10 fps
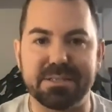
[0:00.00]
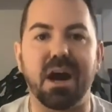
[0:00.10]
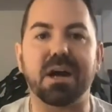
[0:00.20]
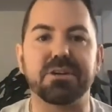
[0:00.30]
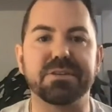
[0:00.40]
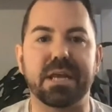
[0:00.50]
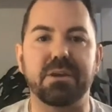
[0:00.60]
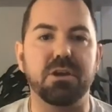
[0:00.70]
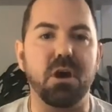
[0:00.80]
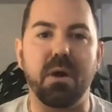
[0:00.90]
doctors that
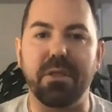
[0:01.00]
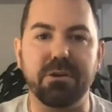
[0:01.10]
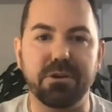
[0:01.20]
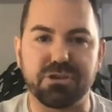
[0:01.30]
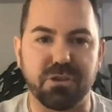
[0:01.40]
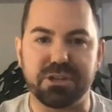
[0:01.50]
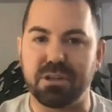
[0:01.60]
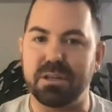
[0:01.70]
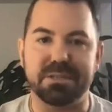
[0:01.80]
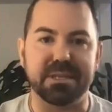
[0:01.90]
you know, other
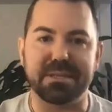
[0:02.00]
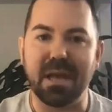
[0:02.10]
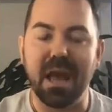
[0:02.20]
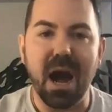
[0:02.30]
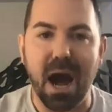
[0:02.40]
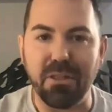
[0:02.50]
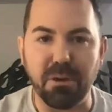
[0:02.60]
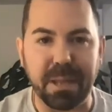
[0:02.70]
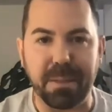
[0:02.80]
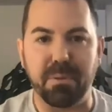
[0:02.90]
nutritionalists, other
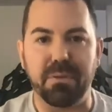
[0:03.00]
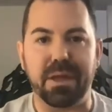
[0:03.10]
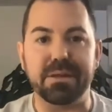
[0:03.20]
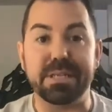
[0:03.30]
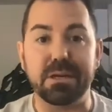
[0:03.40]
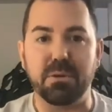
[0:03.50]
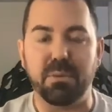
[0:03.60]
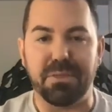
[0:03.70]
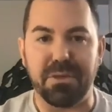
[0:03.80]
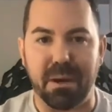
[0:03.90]
people that deal
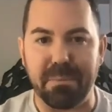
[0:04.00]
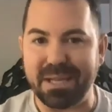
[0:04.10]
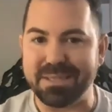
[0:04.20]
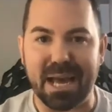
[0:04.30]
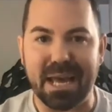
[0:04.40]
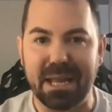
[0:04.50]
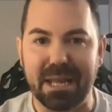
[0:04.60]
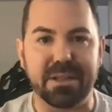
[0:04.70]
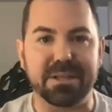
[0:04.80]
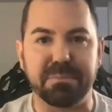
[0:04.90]
with anxiety
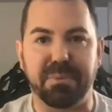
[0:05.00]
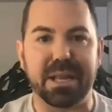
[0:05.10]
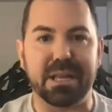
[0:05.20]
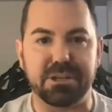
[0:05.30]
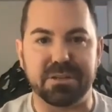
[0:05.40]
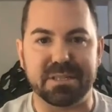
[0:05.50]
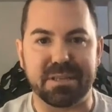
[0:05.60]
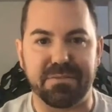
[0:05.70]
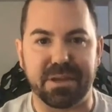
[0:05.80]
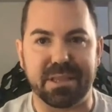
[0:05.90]
and these brain issues and
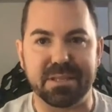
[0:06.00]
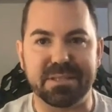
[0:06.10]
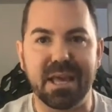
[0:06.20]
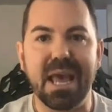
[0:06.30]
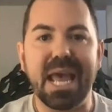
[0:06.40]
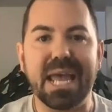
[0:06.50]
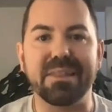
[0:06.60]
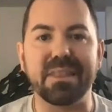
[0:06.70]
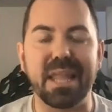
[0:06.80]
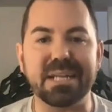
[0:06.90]
stuff like this.
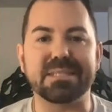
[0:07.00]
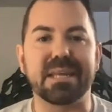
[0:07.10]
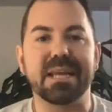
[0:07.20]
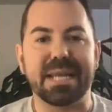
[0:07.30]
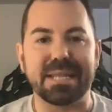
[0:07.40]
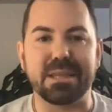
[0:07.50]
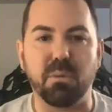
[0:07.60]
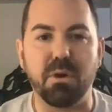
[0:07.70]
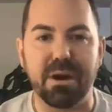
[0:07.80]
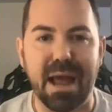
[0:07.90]
And let's get the
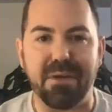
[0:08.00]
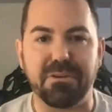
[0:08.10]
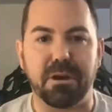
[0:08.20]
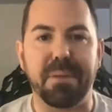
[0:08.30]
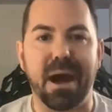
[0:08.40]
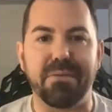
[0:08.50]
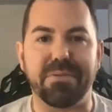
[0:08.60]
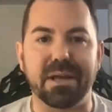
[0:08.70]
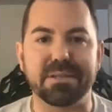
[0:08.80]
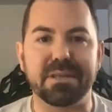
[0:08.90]
word out there about
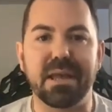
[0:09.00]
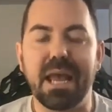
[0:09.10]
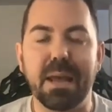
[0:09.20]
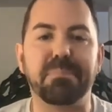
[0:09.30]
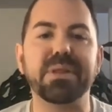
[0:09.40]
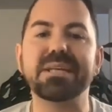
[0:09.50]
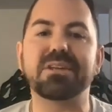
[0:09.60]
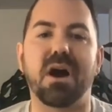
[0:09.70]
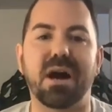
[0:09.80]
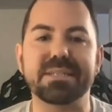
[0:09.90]
this. And please
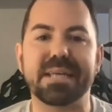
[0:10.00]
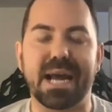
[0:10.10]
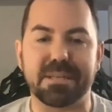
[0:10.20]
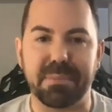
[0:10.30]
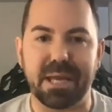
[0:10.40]
contact